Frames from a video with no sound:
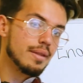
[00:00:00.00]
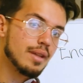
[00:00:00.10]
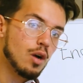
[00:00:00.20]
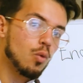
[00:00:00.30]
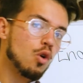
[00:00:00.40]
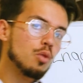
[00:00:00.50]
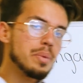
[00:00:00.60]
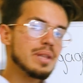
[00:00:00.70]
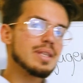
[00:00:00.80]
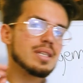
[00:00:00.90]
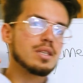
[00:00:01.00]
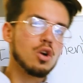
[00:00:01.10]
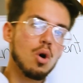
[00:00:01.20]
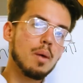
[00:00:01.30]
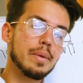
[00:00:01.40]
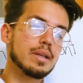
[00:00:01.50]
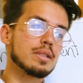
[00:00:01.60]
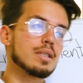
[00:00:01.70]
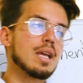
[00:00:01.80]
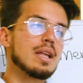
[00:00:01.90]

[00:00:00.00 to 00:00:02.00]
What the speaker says: there will be these comments